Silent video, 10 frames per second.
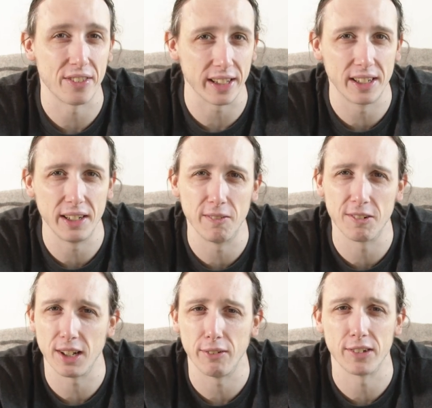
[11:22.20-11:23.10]
thinking of
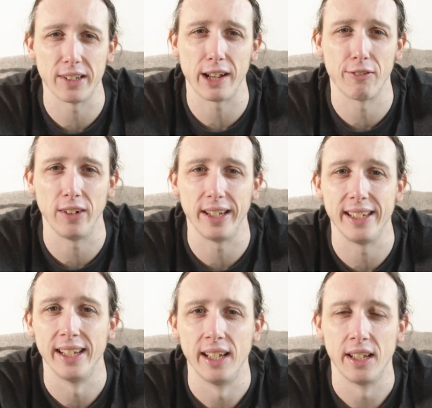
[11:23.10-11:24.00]
yourself as an
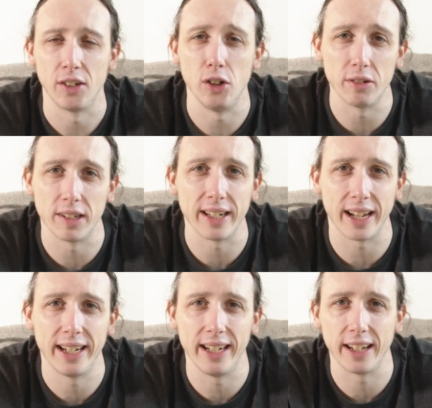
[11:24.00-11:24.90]
athlete, using that
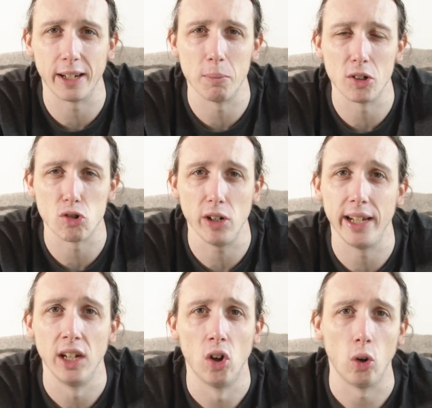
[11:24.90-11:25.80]
healing
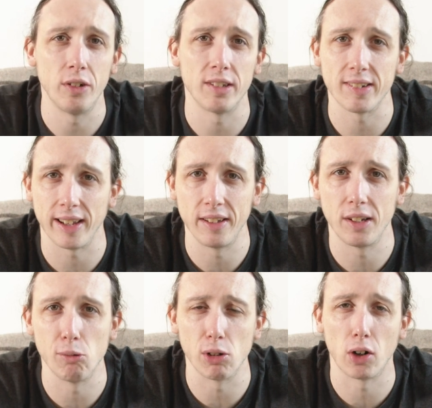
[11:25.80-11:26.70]
imagery,
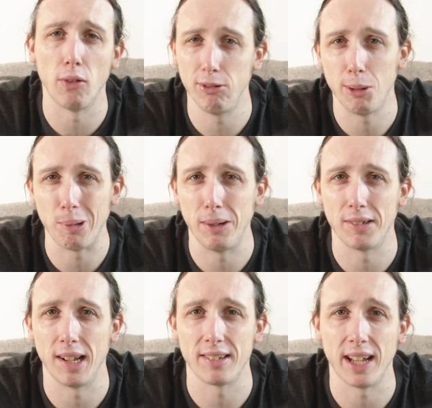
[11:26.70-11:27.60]
understanding the recovery
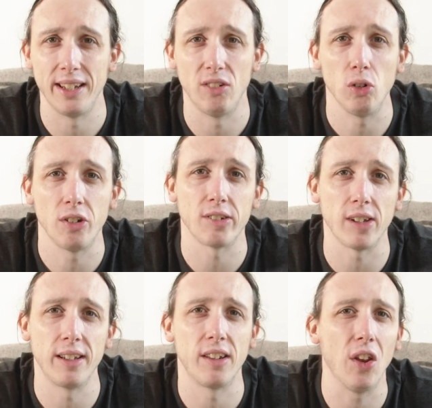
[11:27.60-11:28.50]
process, and
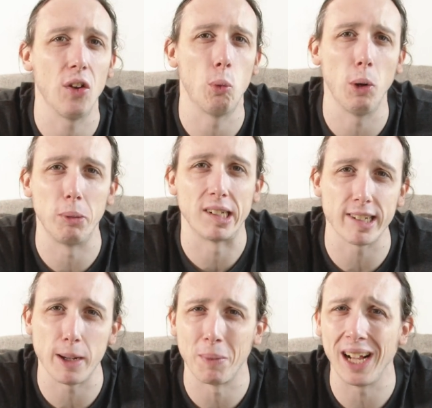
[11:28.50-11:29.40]
understanding that there will be
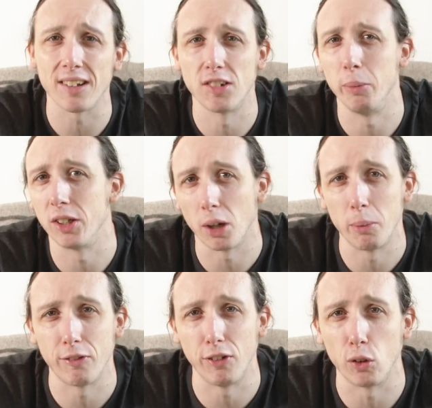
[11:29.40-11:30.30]
setbacks. There'll be time
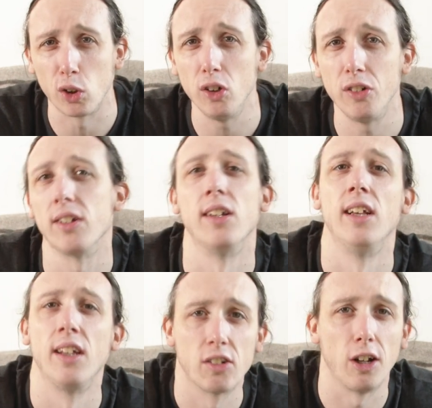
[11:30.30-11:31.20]
I feel good,
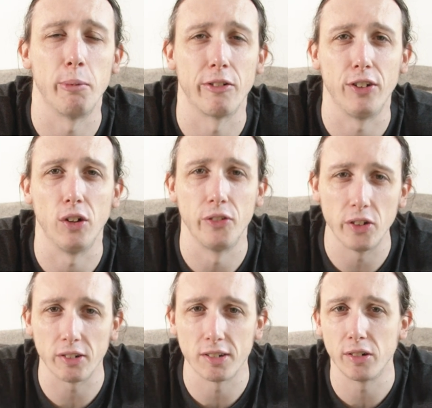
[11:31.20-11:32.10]
time I feel
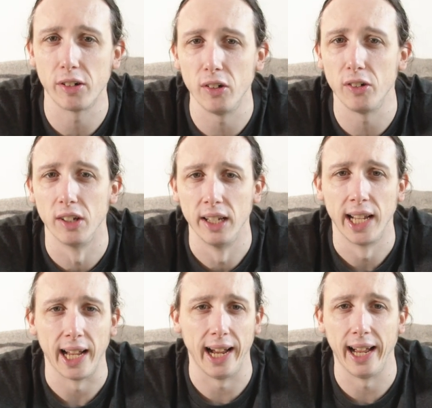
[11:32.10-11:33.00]
not so good,
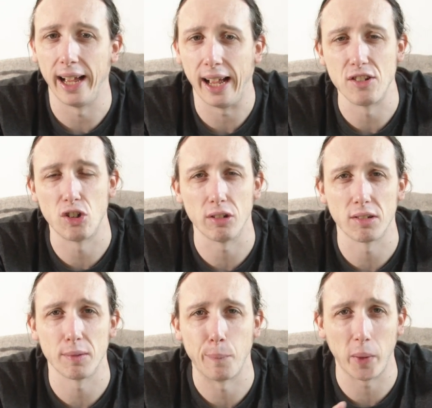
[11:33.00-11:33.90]
and
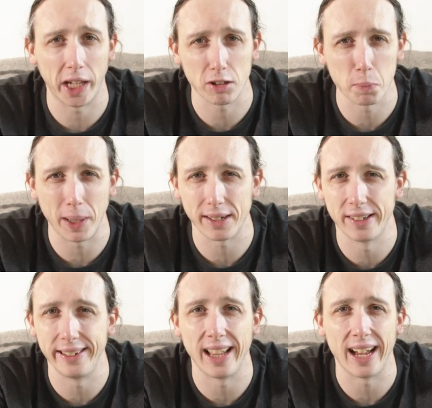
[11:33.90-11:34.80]
just
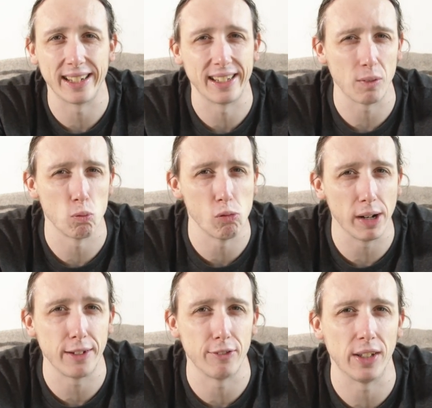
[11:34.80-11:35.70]
expecting that and getting
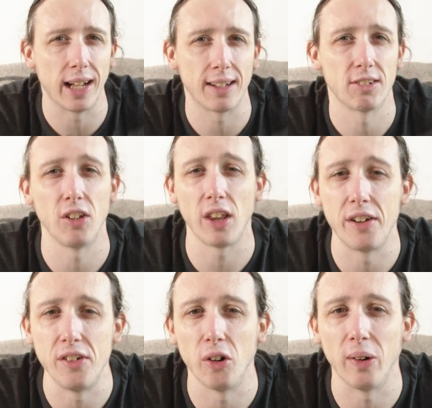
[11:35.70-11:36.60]
ready for that so that I
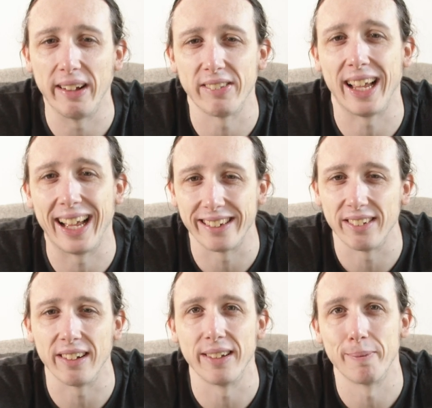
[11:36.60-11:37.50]
know how to
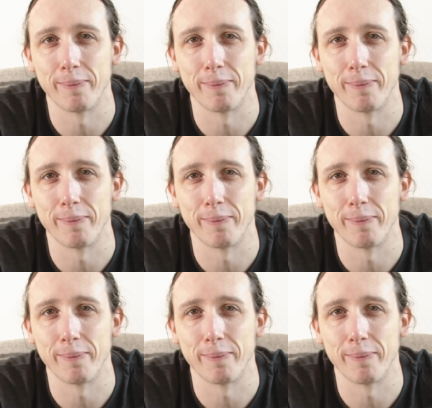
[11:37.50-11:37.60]
handle it.